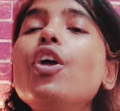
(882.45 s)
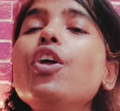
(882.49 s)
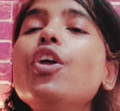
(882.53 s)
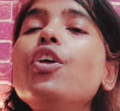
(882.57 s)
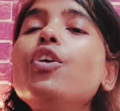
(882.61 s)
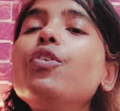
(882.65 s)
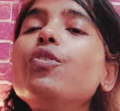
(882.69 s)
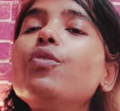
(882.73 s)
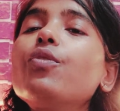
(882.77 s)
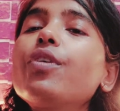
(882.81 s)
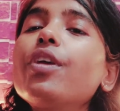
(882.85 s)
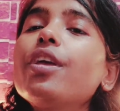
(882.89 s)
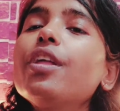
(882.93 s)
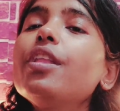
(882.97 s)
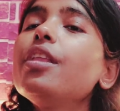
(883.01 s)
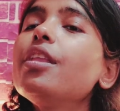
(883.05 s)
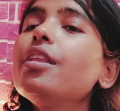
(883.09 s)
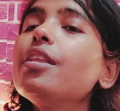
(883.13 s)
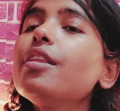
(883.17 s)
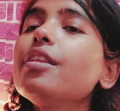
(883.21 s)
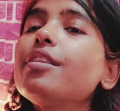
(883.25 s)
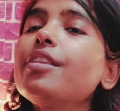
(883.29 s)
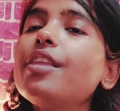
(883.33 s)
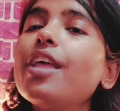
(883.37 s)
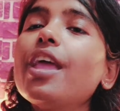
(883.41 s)
you can
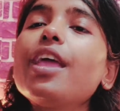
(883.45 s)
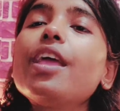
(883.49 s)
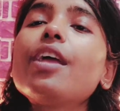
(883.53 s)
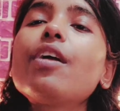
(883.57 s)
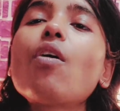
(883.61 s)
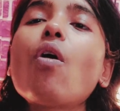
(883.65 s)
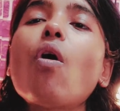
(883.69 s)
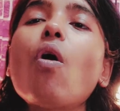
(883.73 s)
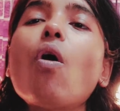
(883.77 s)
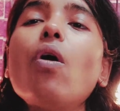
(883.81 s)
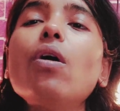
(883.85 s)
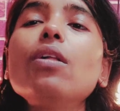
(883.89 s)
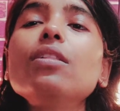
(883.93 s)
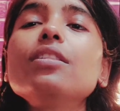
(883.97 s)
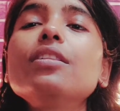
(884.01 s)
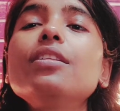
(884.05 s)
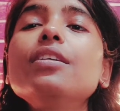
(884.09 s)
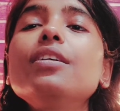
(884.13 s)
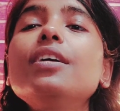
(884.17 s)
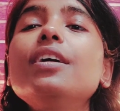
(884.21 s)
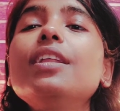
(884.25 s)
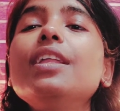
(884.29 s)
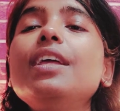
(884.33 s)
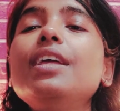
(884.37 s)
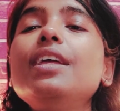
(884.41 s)
take all the
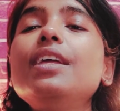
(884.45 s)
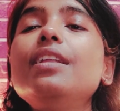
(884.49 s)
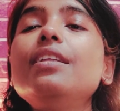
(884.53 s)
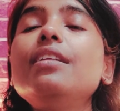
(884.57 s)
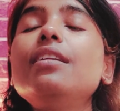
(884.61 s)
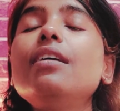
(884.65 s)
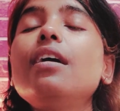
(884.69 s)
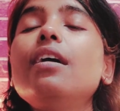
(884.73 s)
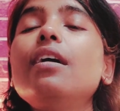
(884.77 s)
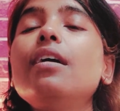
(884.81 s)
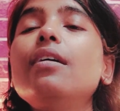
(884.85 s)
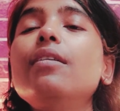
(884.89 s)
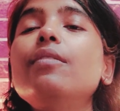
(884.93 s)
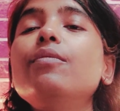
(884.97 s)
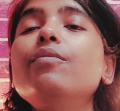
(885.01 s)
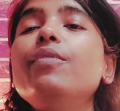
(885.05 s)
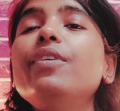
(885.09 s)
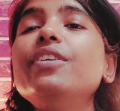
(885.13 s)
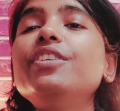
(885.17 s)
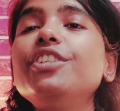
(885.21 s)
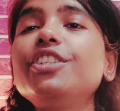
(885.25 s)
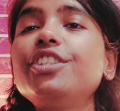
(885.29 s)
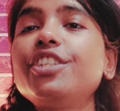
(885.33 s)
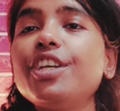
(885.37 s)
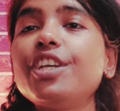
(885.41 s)
green
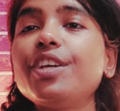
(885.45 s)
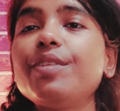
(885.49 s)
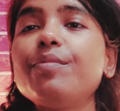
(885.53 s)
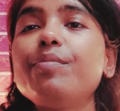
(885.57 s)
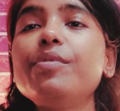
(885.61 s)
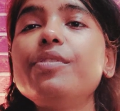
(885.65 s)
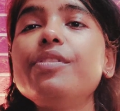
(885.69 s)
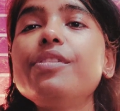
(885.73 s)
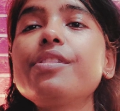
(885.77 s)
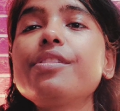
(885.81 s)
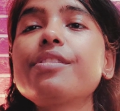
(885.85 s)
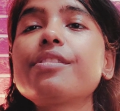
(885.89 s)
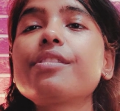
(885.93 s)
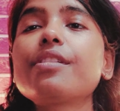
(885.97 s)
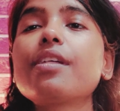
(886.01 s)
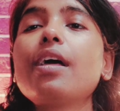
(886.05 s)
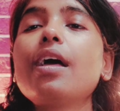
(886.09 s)
vegetables,